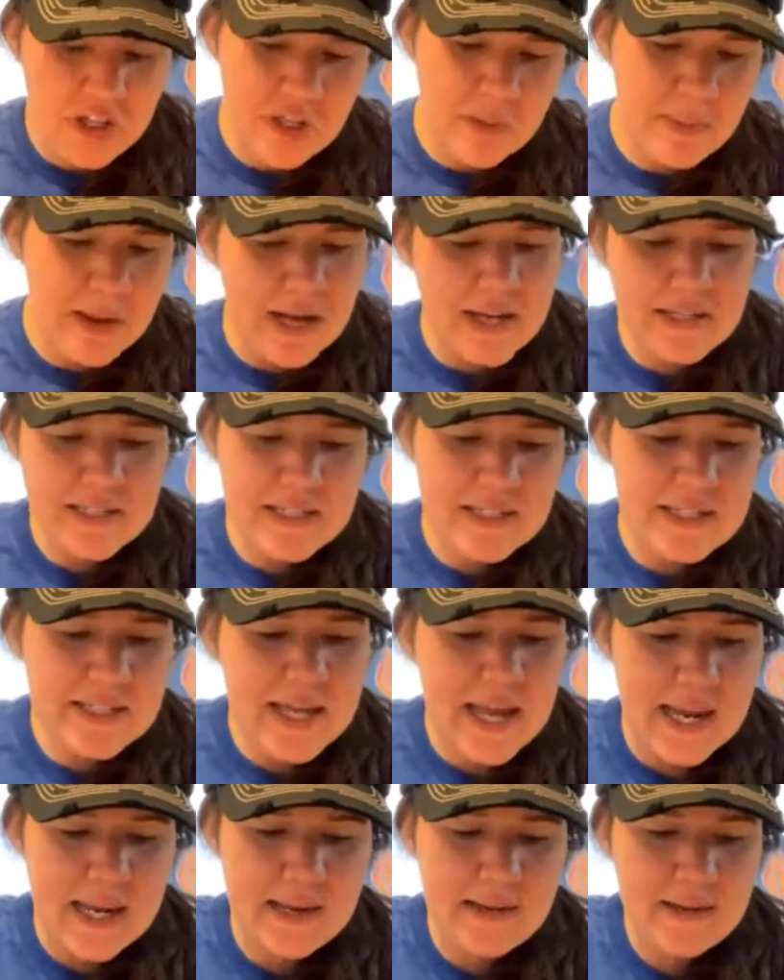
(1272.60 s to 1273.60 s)
the paint didn't
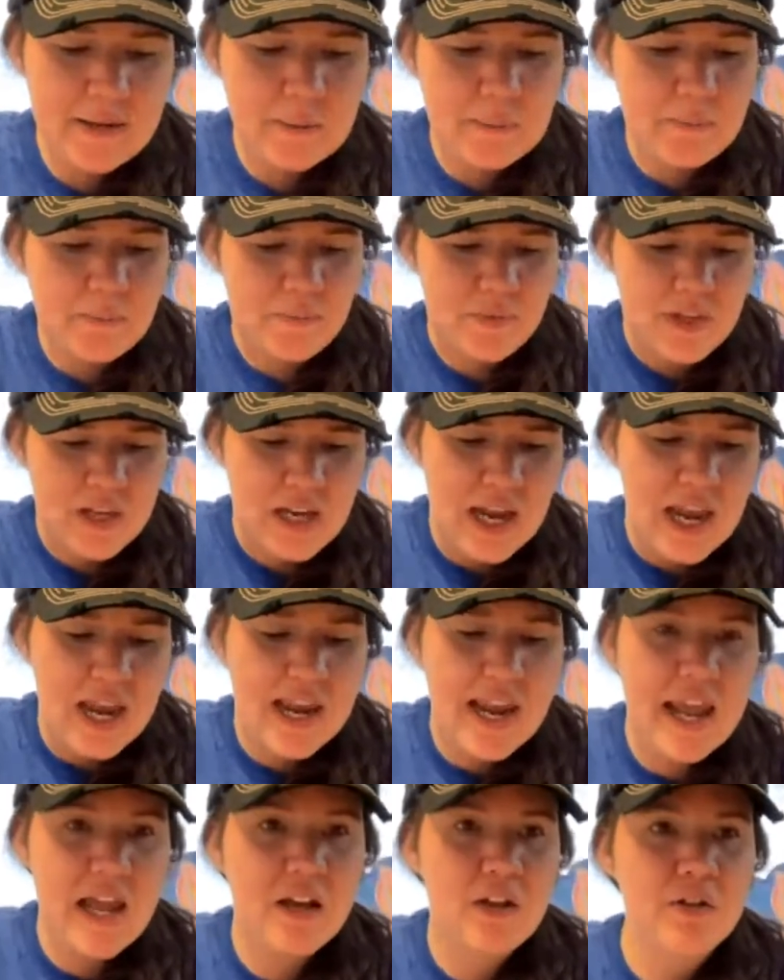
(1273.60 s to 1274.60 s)
take. And
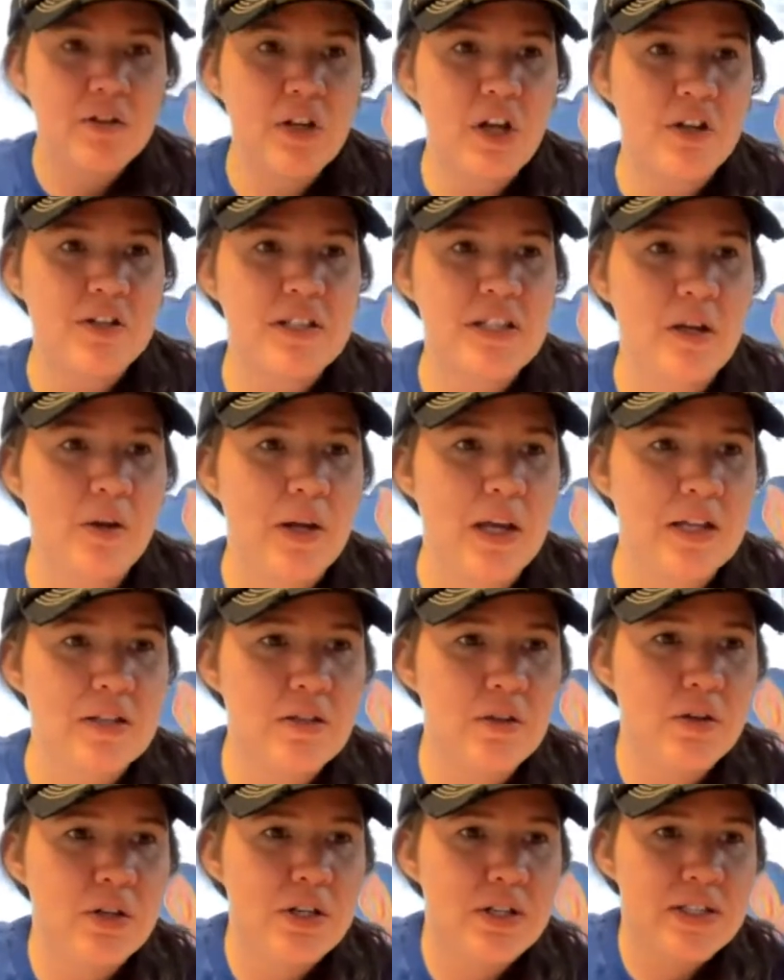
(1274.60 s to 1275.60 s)
now, y'all, okay, so
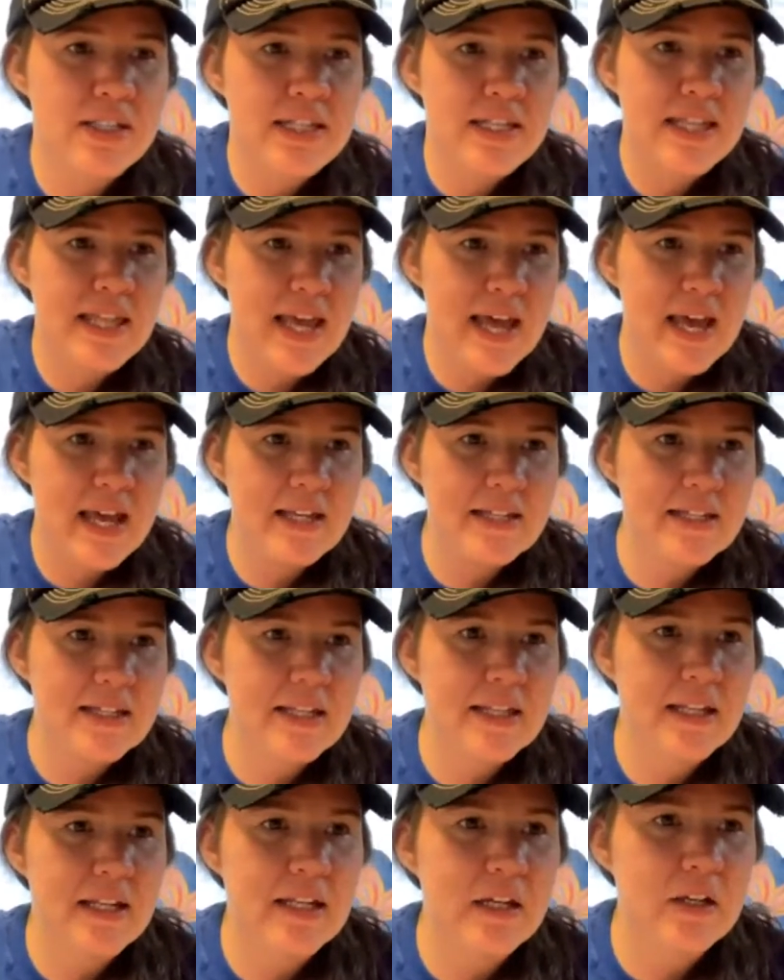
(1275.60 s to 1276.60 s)
do you see that? See
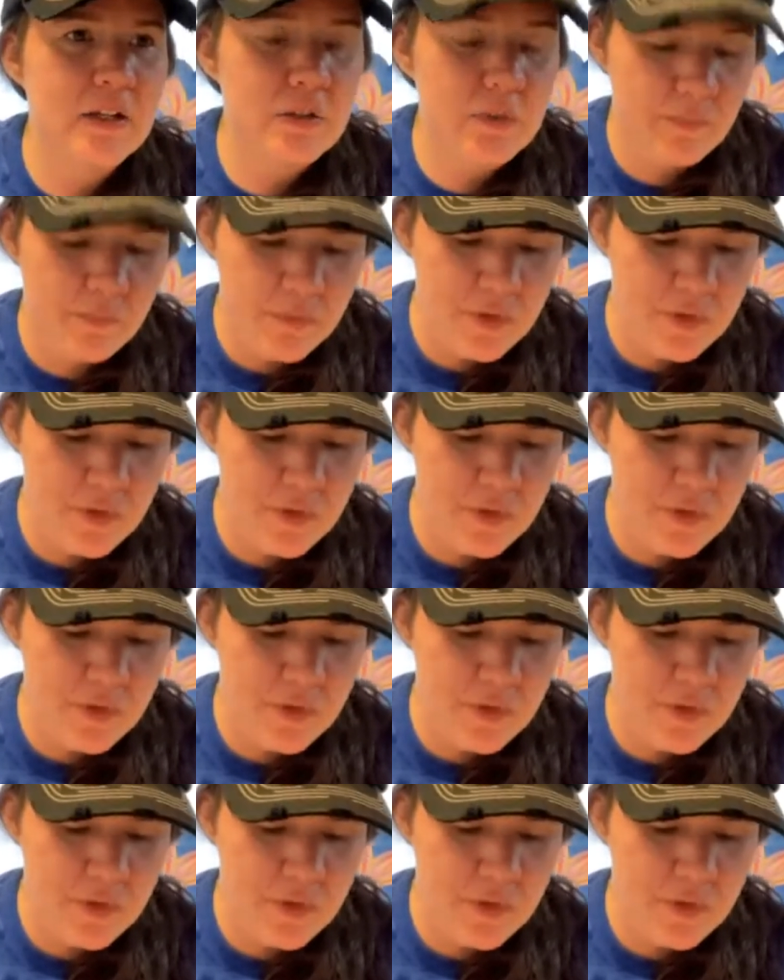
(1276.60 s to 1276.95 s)
the little